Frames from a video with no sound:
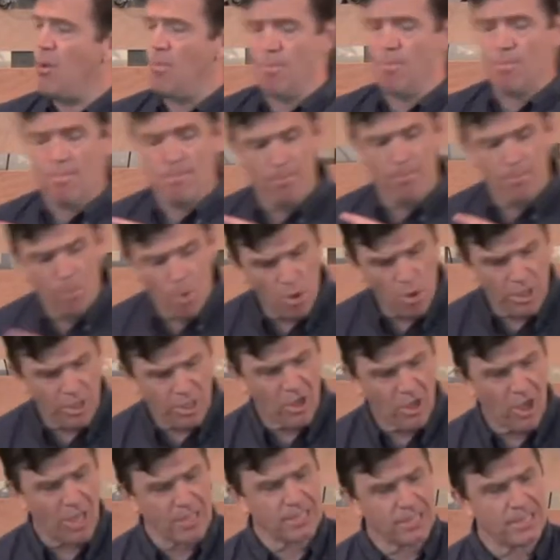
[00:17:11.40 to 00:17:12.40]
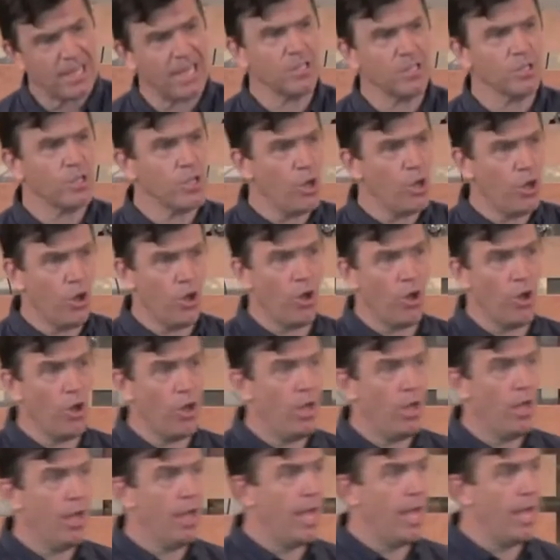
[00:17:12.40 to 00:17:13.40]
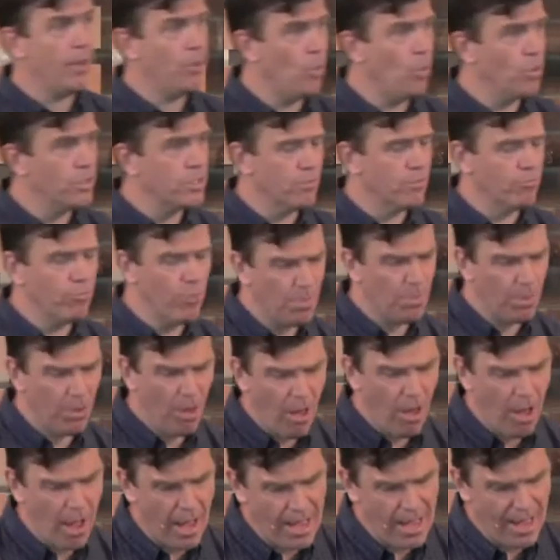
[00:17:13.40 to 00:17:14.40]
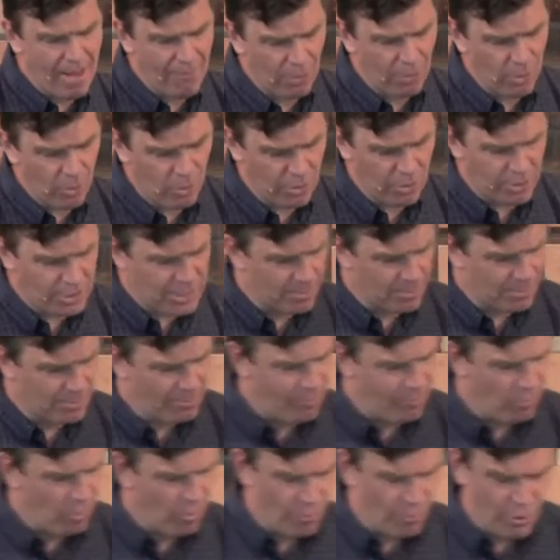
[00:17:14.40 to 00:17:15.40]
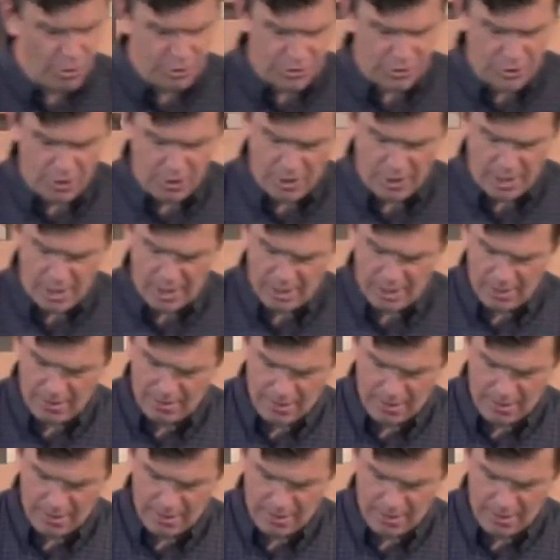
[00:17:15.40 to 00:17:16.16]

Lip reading: Mordecai sends her an awesome reply. Have a look at chapter 4, verse 13.